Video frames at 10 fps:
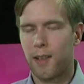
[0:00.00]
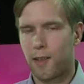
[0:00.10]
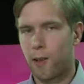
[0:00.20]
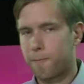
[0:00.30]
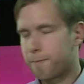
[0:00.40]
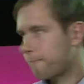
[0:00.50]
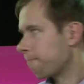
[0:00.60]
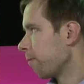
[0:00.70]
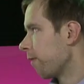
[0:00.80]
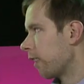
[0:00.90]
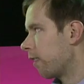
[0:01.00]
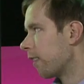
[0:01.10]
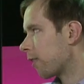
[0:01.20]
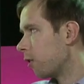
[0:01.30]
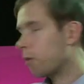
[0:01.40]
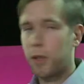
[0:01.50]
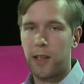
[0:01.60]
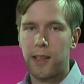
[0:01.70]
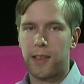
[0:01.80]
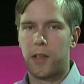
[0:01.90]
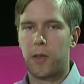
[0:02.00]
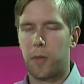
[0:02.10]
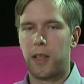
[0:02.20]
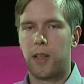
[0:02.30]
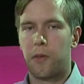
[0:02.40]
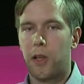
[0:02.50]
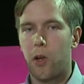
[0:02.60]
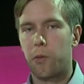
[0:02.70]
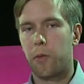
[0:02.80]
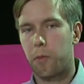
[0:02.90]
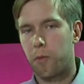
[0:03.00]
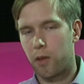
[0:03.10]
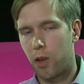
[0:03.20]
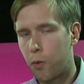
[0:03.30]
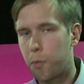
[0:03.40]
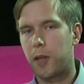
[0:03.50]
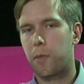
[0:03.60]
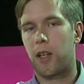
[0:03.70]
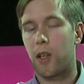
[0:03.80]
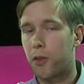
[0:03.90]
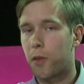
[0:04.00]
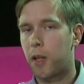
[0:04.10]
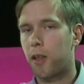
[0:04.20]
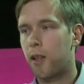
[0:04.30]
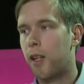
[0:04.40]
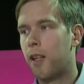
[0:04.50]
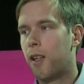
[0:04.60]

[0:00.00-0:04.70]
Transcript: So this could be negative. I mean, if we owe people a lot of money,